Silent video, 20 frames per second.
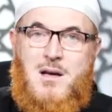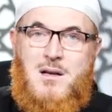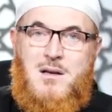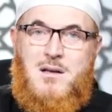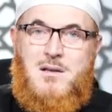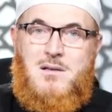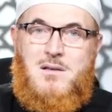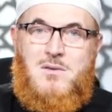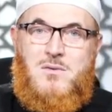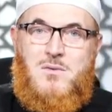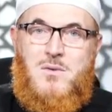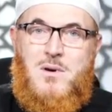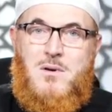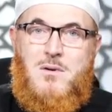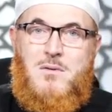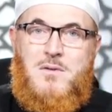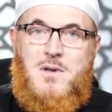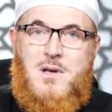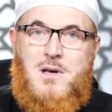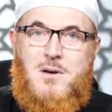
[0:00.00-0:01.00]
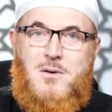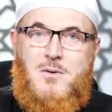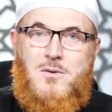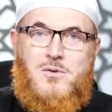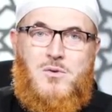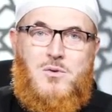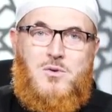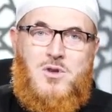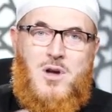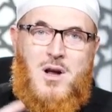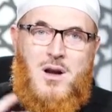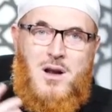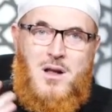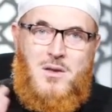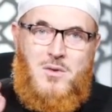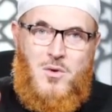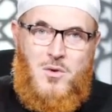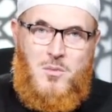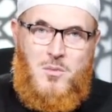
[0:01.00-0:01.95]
This is one of the errors which Allah the